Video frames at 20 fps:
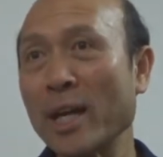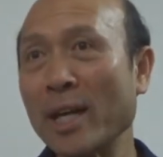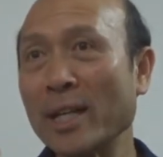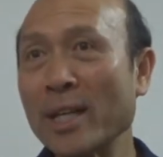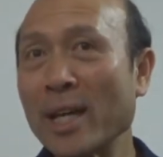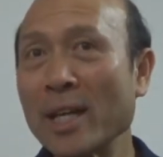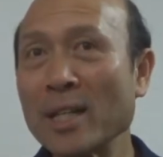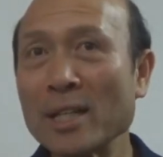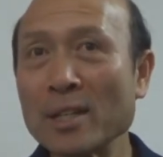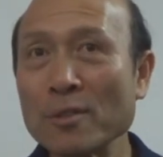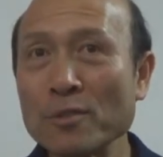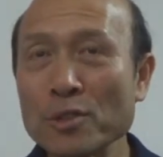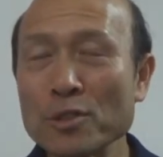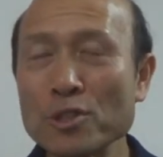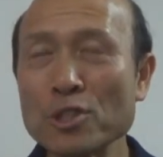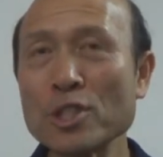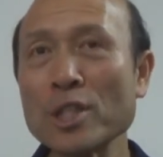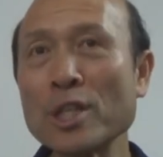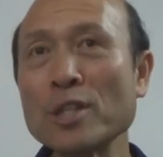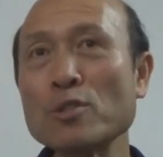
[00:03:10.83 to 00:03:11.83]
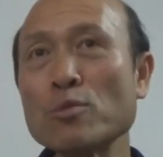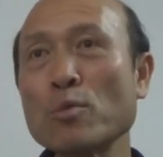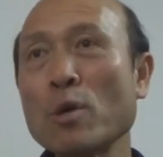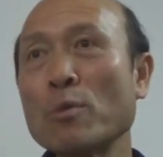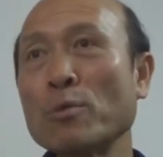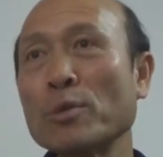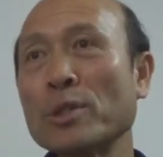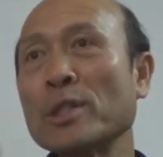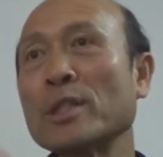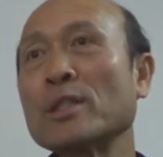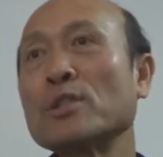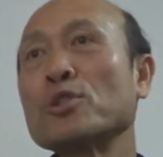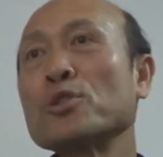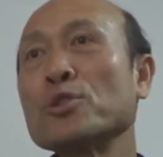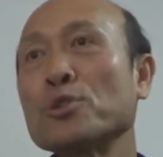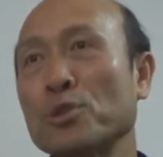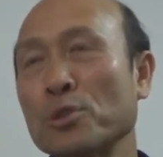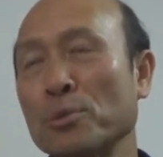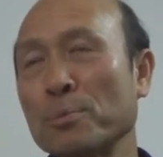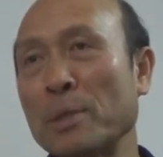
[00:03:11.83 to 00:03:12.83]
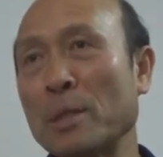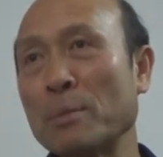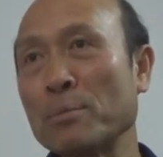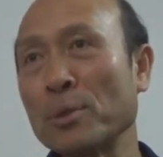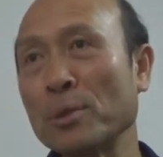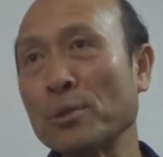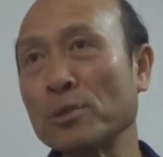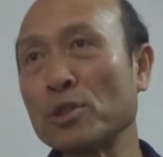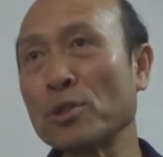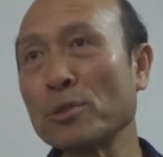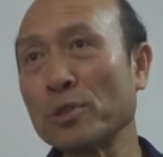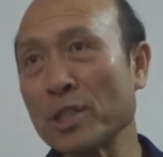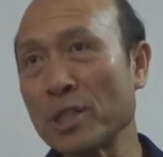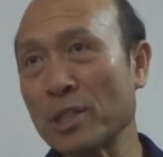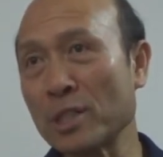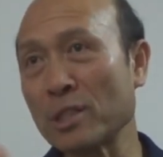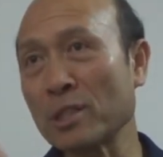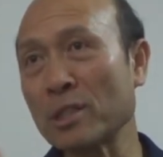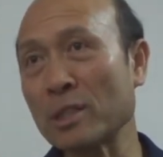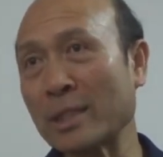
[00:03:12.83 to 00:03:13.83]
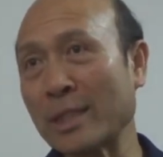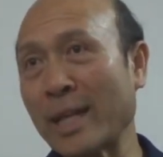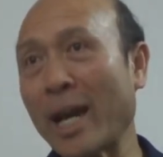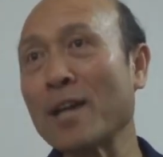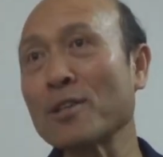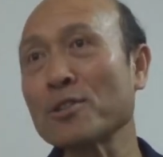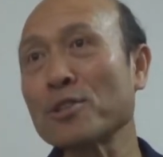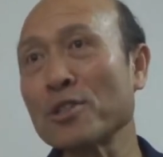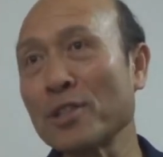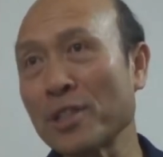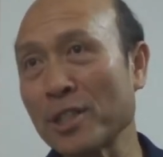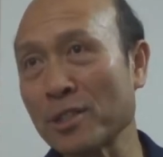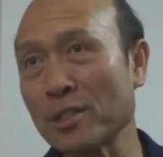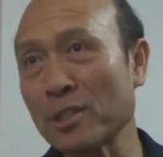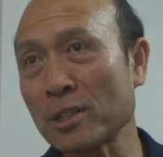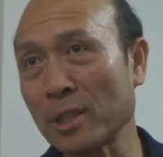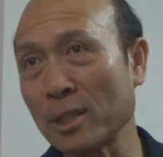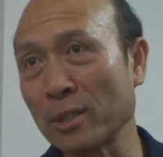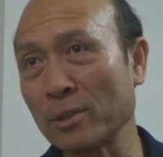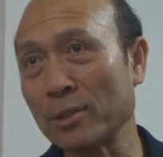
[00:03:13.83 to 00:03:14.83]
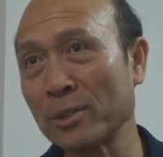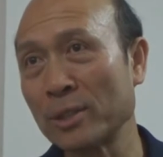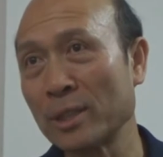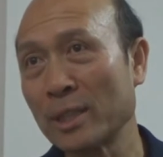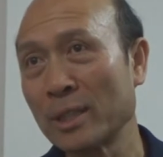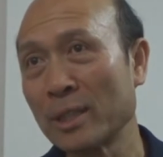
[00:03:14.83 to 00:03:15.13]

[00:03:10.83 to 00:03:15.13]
And then if you change, what would it do to people? So this is counseling skill.